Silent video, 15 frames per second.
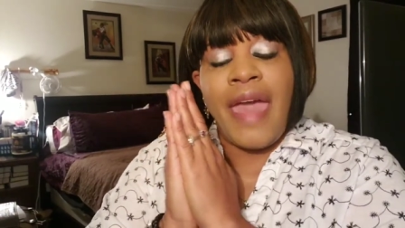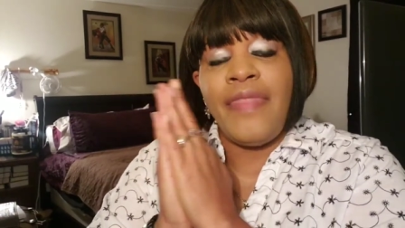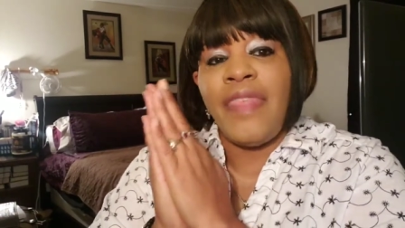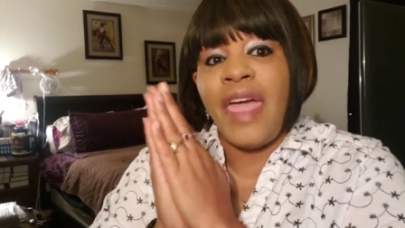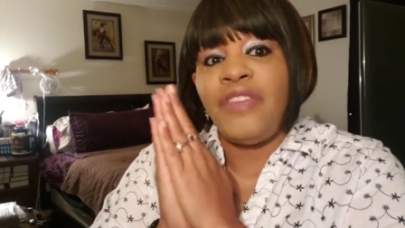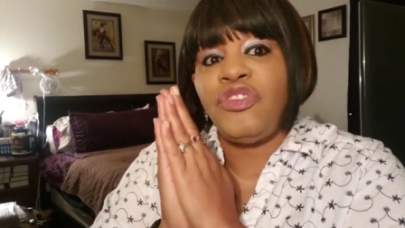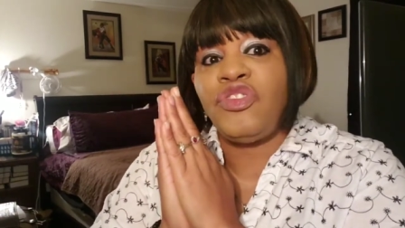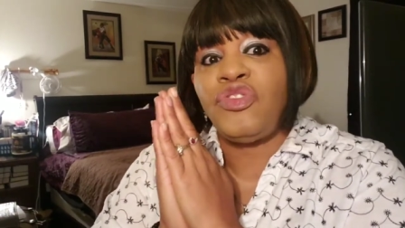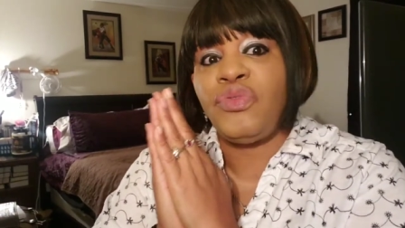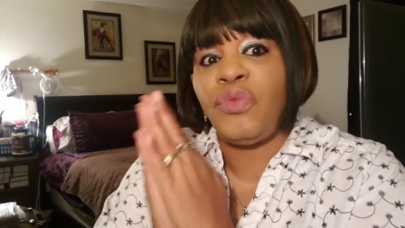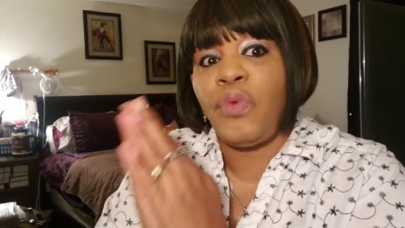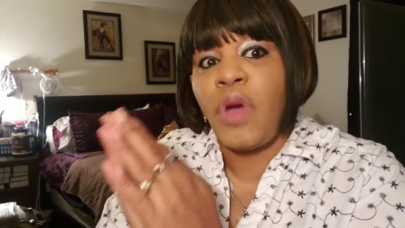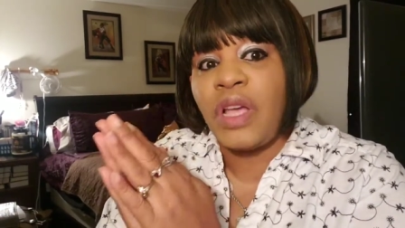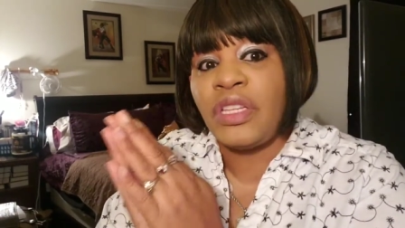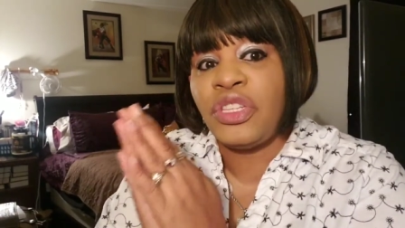and they
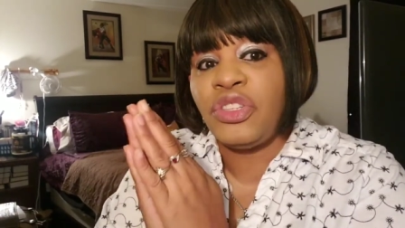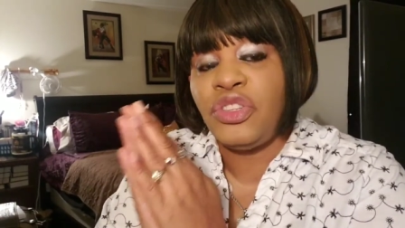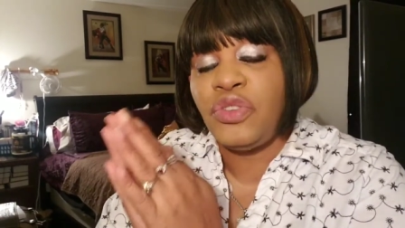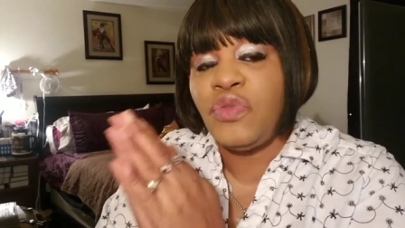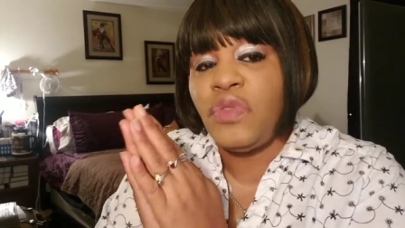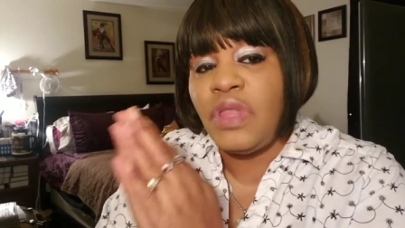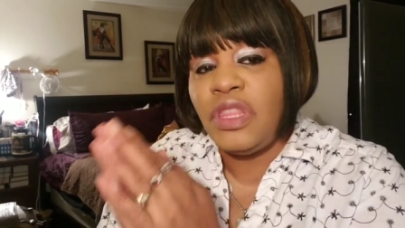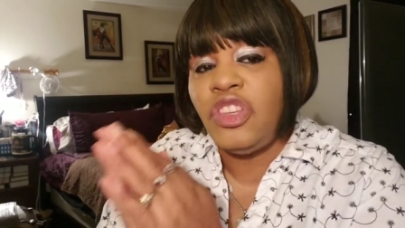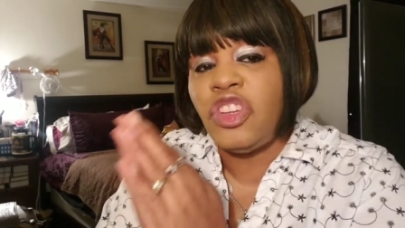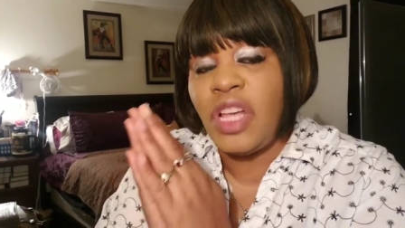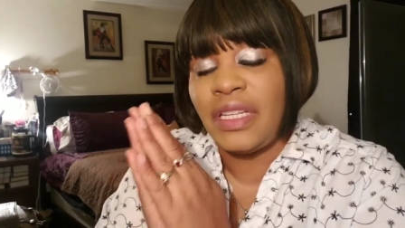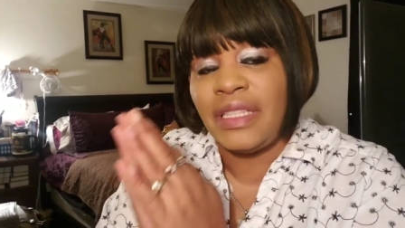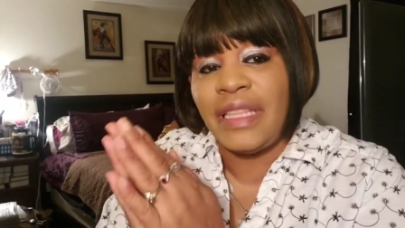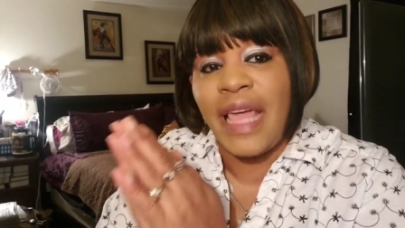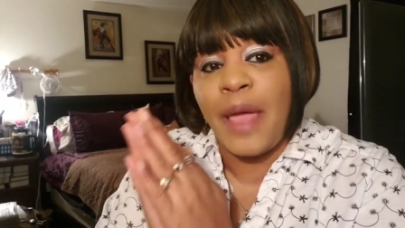trust you
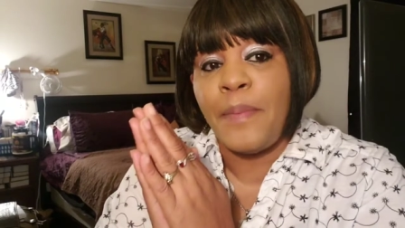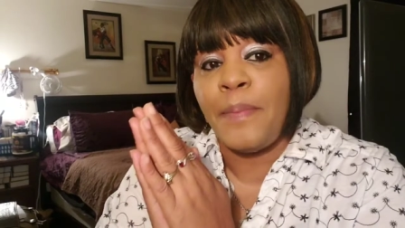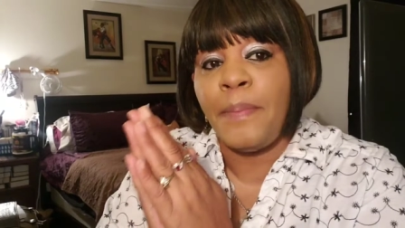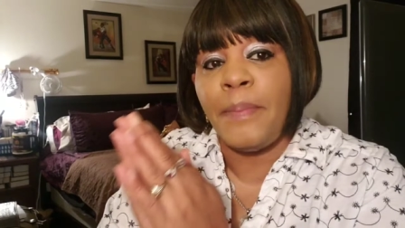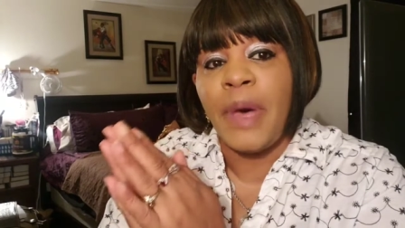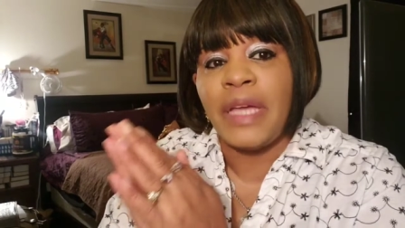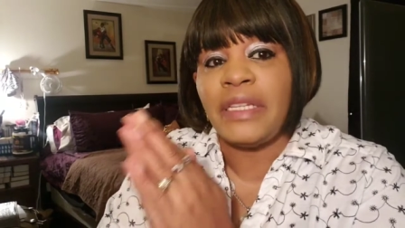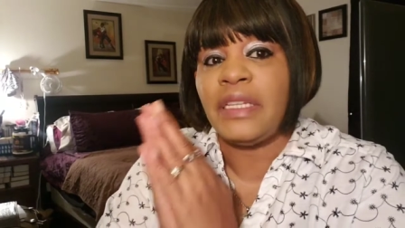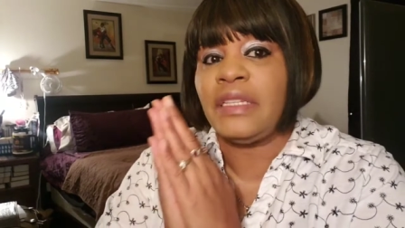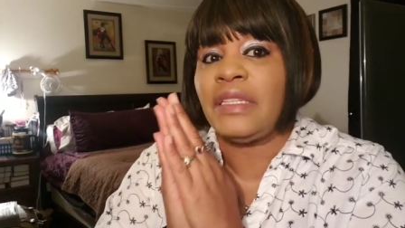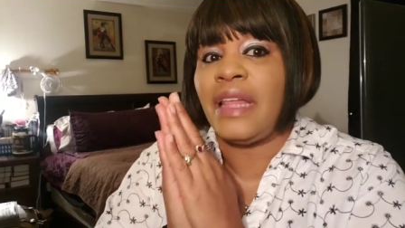just that much,